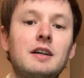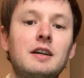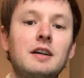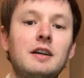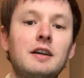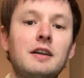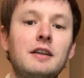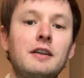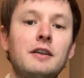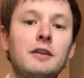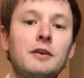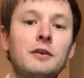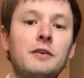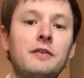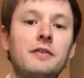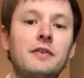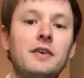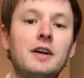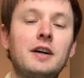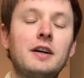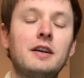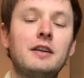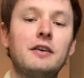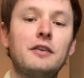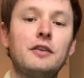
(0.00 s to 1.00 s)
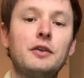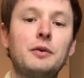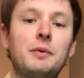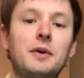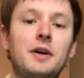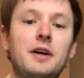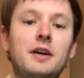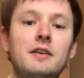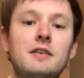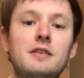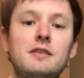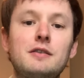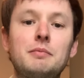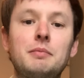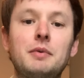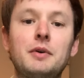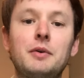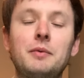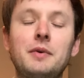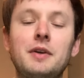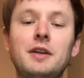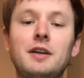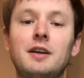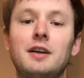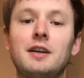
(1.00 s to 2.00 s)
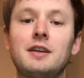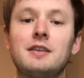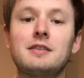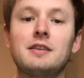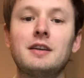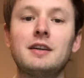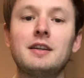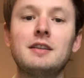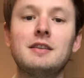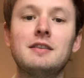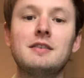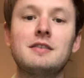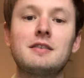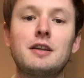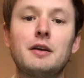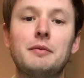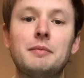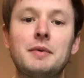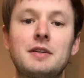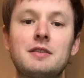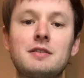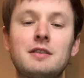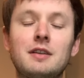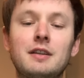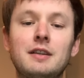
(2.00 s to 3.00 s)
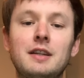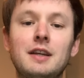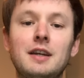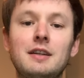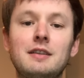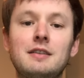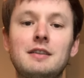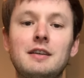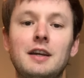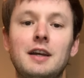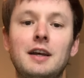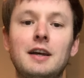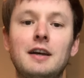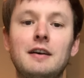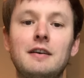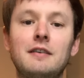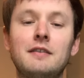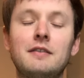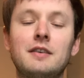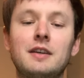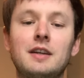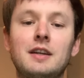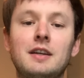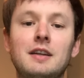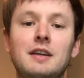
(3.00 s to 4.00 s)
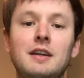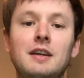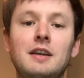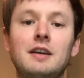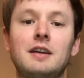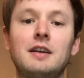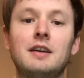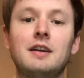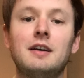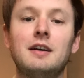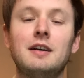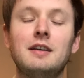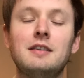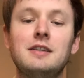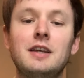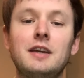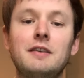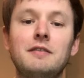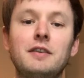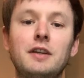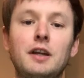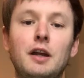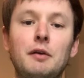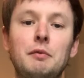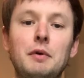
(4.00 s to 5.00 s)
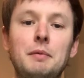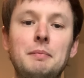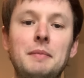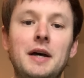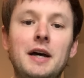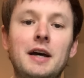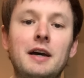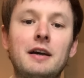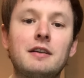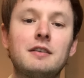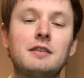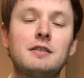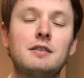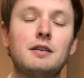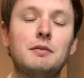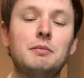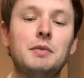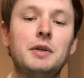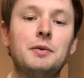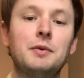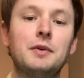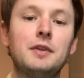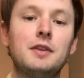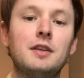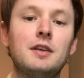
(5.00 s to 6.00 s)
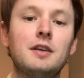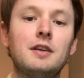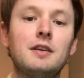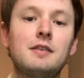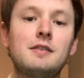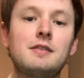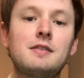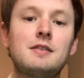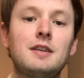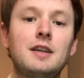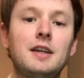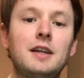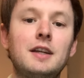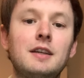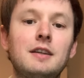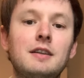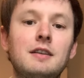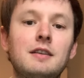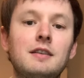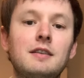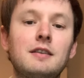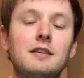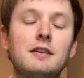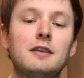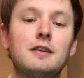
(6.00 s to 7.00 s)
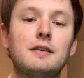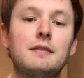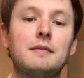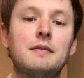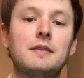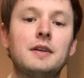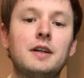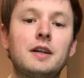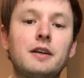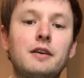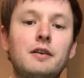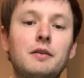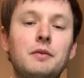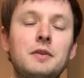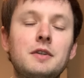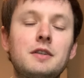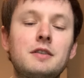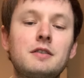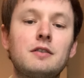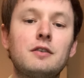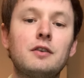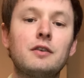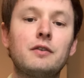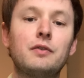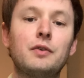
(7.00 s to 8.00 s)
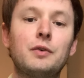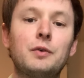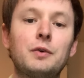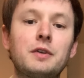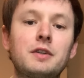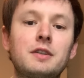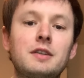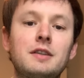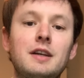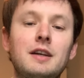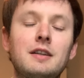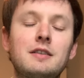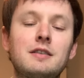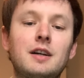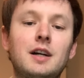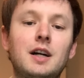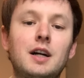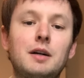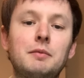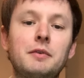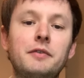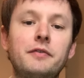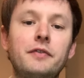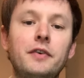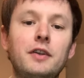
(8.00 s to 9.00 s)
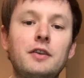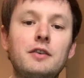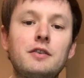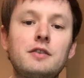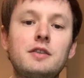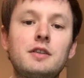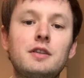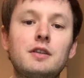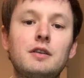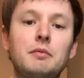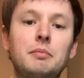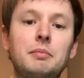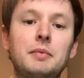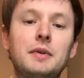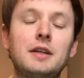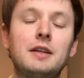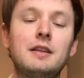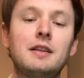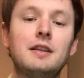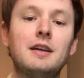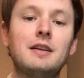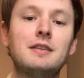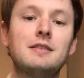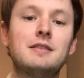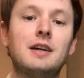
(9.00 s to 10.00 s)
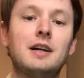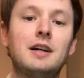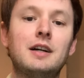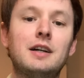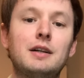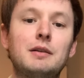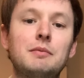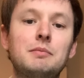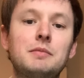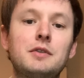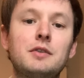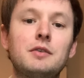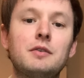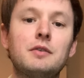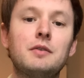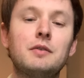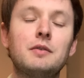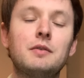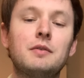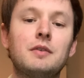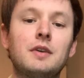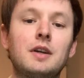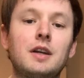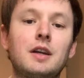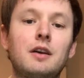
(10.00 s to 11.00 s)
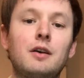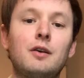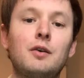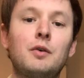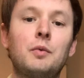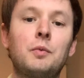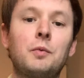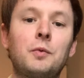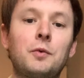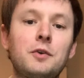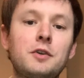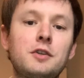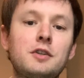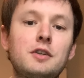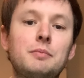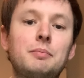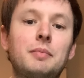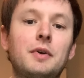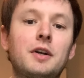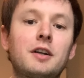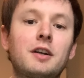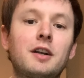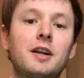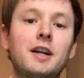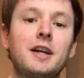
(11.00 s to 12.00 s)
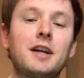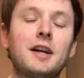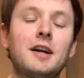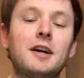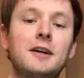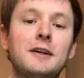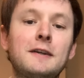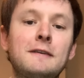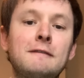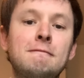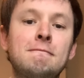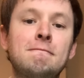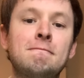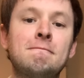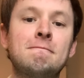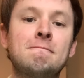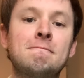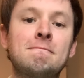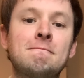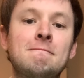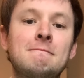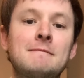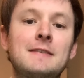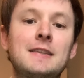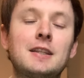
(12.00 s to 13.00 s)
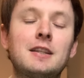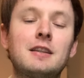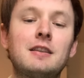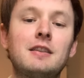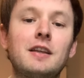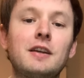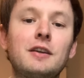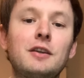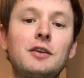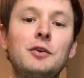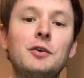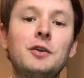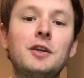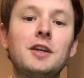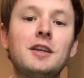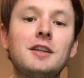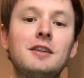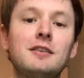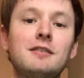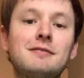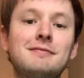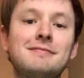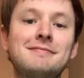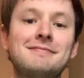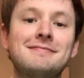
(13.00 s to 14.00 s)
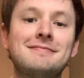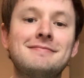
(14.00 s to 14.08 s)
notified otherwise. But we are excited this coming Sunday to have David coming back to be with us. And we just look forward to that time of fellowship and that time to worship our great God. Thank you again.